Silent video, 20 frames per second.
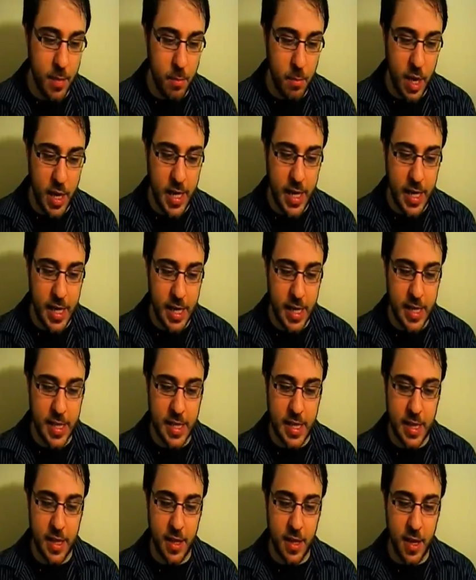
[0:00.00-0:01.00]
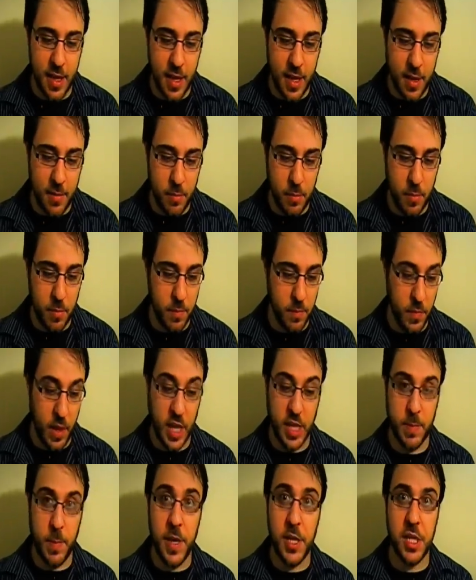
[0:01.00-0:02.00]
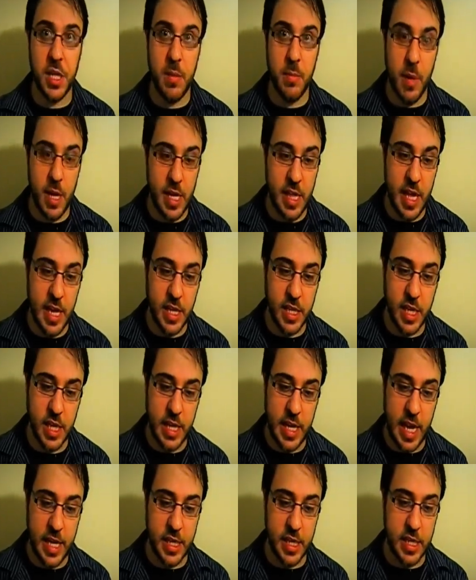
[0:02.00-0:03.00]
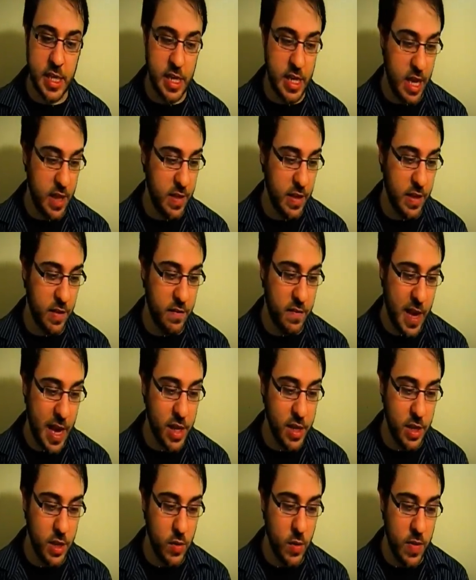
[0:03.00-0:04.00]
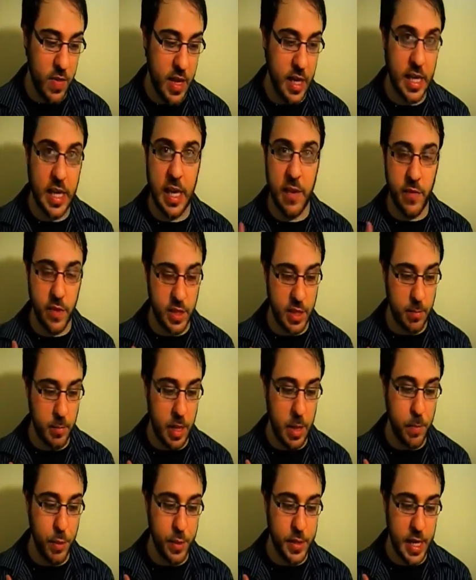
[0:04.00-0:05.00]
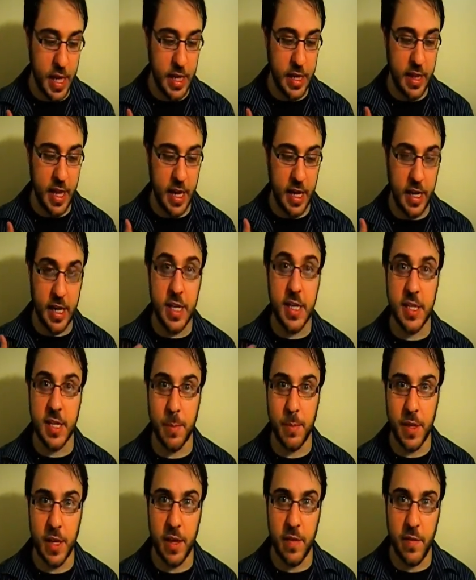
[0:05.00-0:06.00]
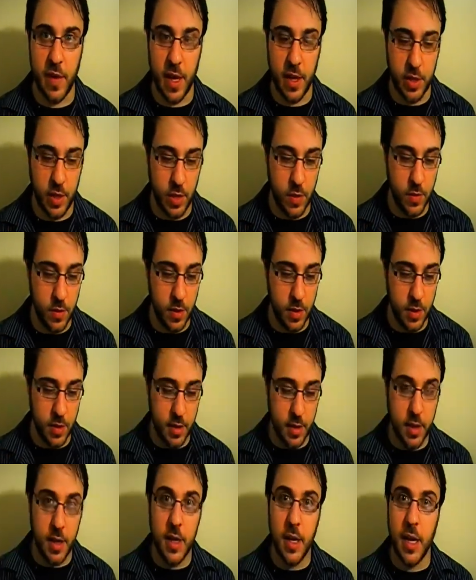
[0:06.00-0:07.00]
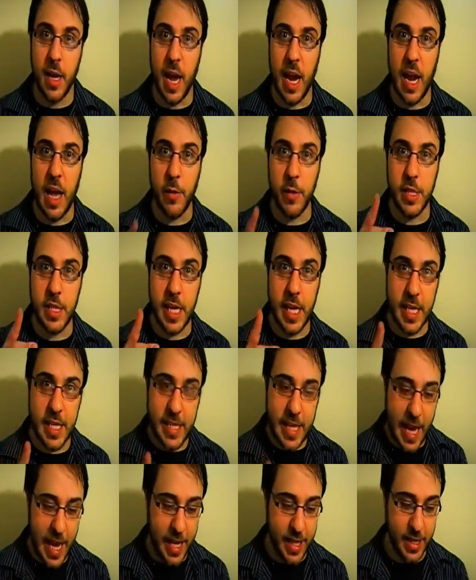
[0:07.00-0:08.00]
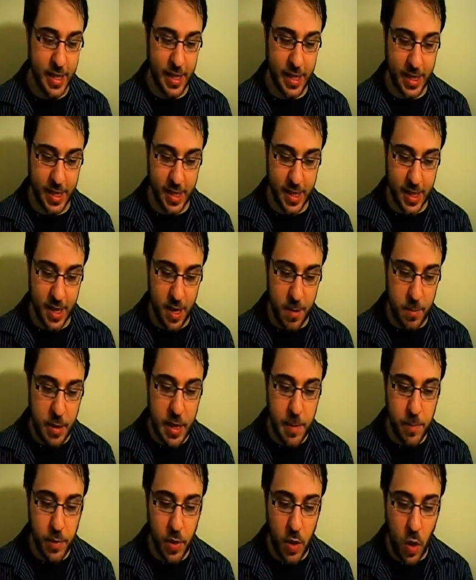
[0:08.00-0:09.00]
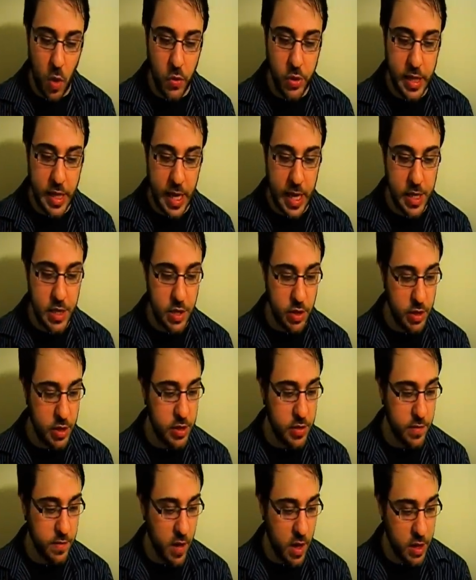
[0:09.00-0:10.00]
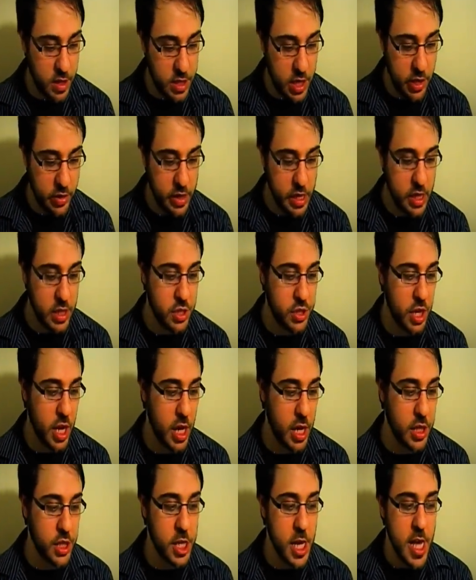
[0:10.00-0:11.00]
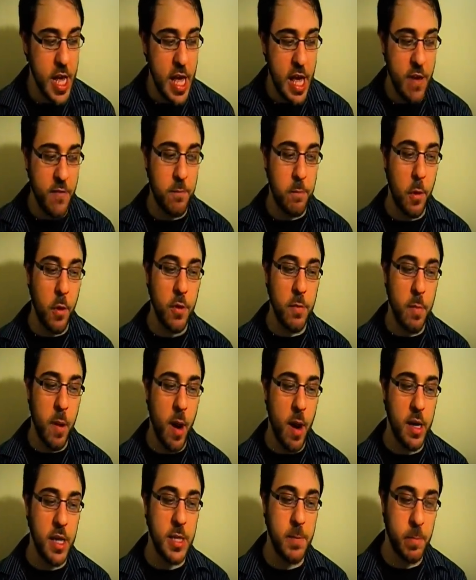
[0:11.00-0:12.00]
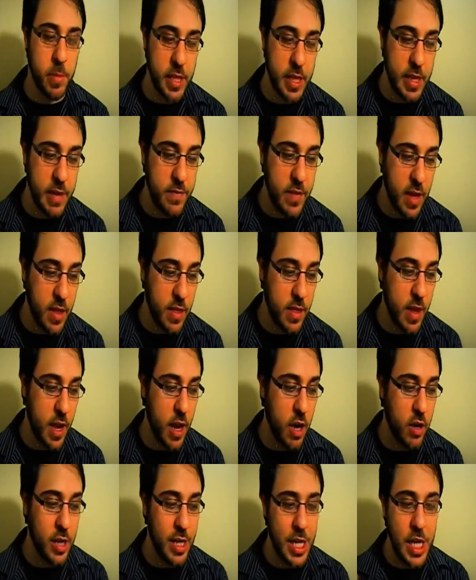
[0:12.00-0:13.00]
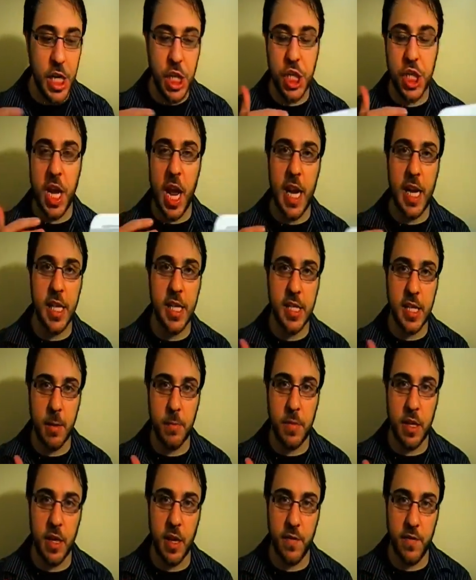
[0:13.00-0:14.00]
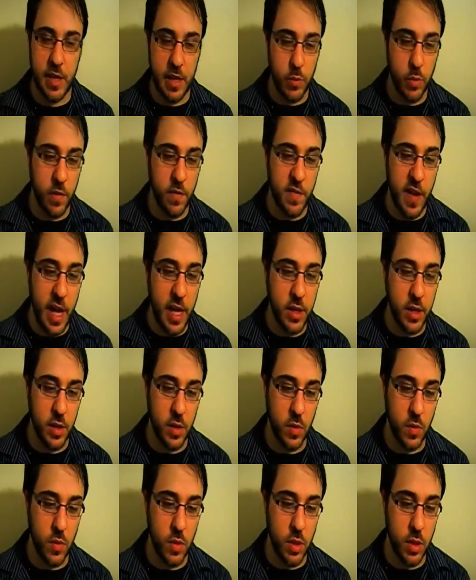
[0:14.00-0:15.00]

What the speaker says: Money is, especially money that is connected to nothing of value, and then give it to me pretending that it is something of value? And I would say, exactly. People only enter into voluntary exchange if both parties believe that they are each getting something of equal value.